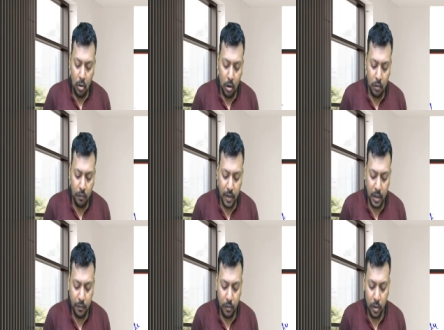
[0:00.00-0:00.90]
on
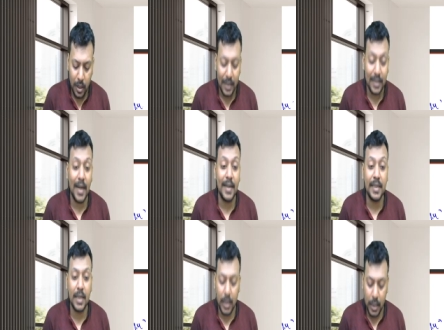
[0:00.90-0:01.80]

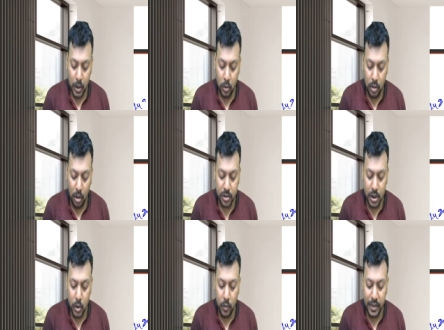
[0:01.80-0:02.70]

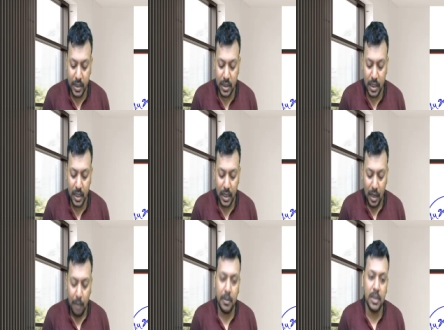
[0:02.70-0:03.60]
1/4/2023,
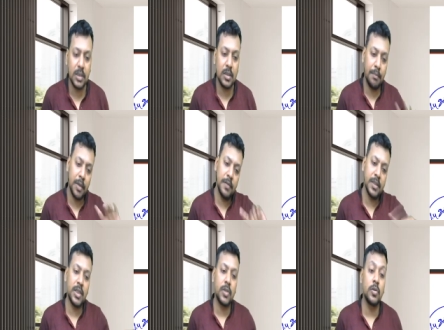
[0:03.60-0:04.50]
means
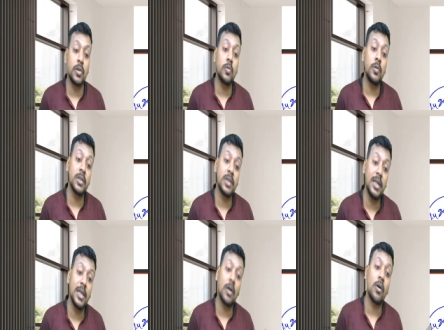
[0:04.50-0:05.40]
previous year
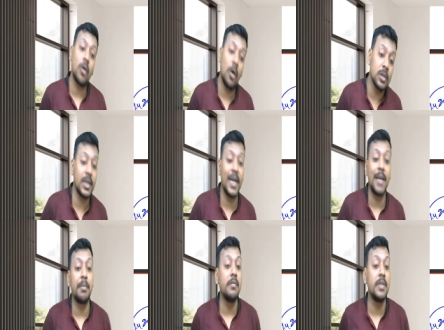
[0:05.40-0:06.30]
22-23 crossed
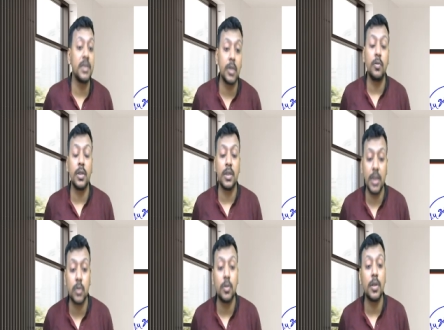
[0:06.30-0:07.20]
and previous year
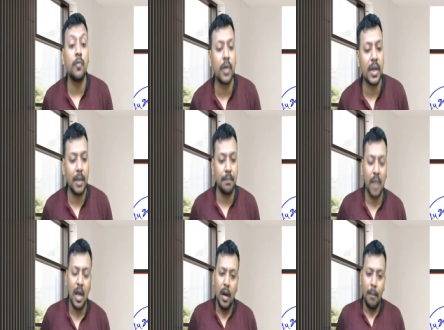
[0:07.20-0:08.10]
23-24 came.
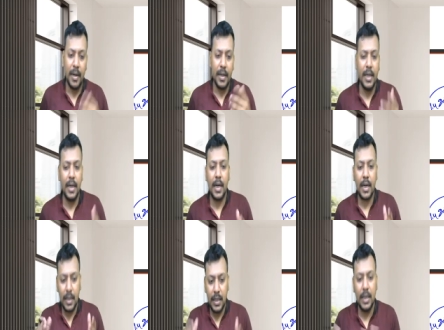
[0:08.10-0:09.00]
But
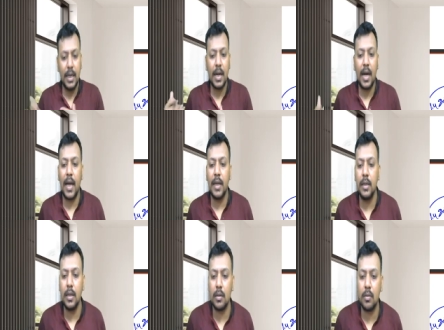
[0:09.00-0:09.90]
dear, here
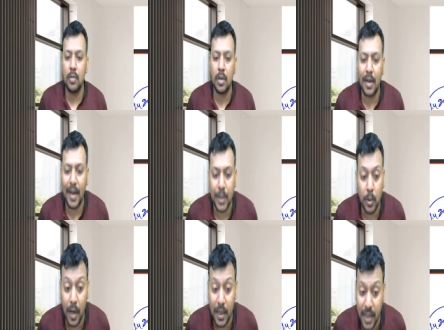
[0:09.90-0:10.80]
I would like
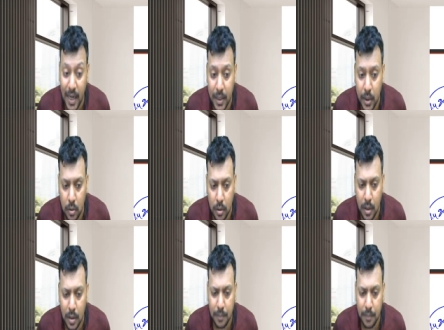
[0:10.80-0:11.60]
to attract your